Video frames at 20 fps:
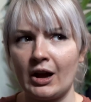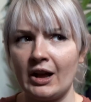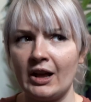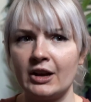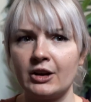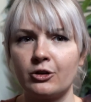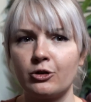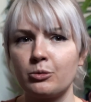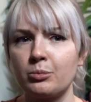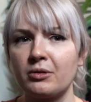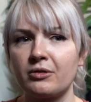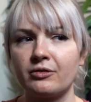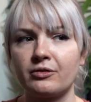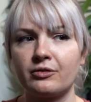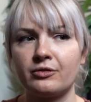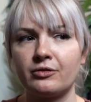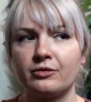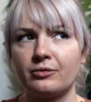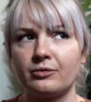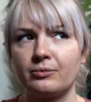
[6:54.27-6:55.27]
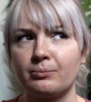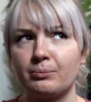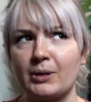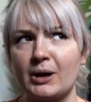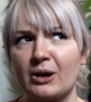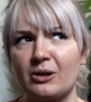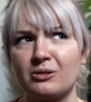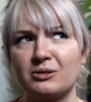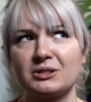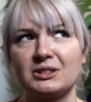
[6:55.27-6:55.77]
I had a group of
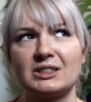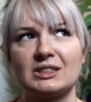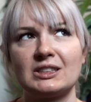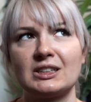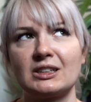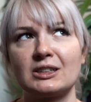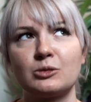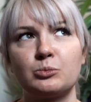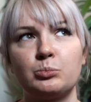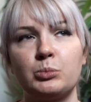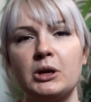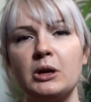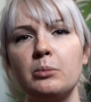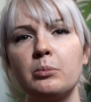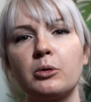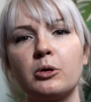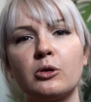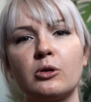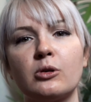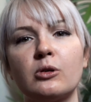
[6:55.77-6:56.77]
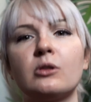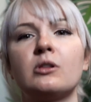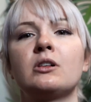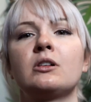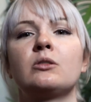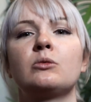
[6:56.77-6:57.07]
about 6 people,